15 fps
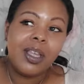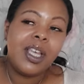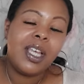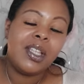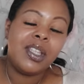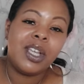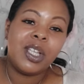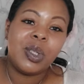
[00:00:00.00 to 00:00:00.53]

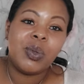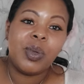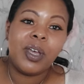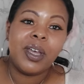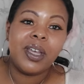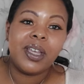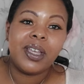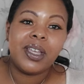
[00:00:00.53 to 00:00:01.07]
it does
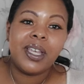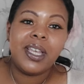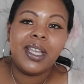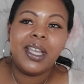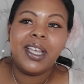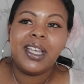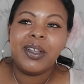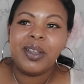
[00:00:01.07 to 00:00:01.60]
work.
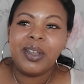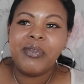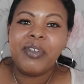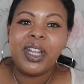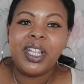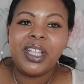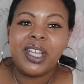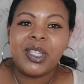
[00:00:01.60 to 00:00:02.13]
It
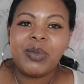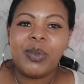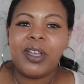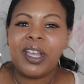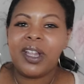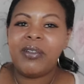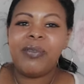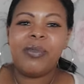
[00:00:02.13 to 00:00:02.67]
really does
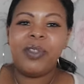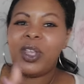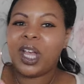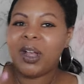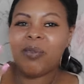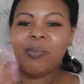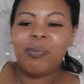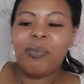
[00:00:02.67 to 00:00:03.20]
work. And
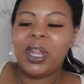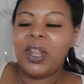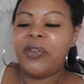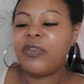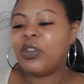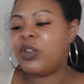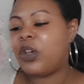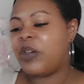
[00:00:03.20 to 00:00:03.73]
many
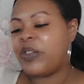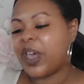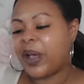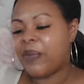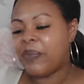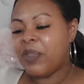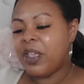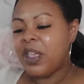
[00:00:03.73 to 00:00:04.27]
of you know that.
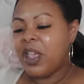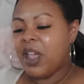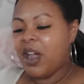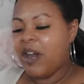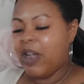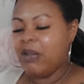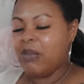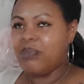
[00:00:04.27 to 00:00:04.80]

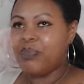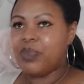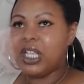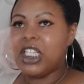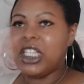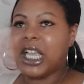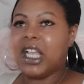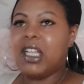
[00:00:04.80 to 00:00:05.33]
All right.
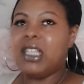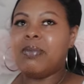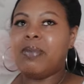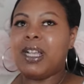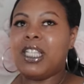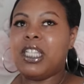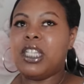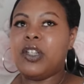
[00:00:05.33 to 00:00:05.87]
Second
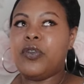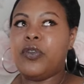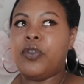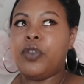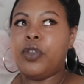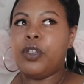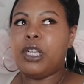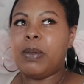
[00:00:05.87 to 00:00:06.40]
message
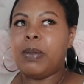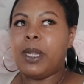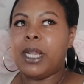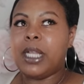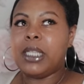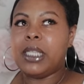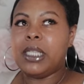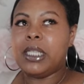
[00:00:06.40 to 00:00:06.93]
for you,
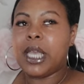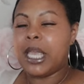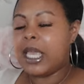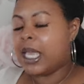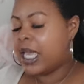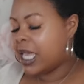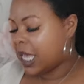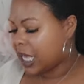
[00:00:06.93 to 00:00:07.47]
Gemini, today
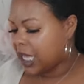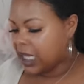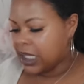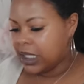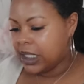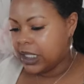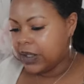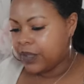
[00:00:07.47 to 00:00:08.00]

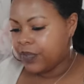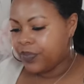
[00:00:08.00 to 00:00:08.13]
is...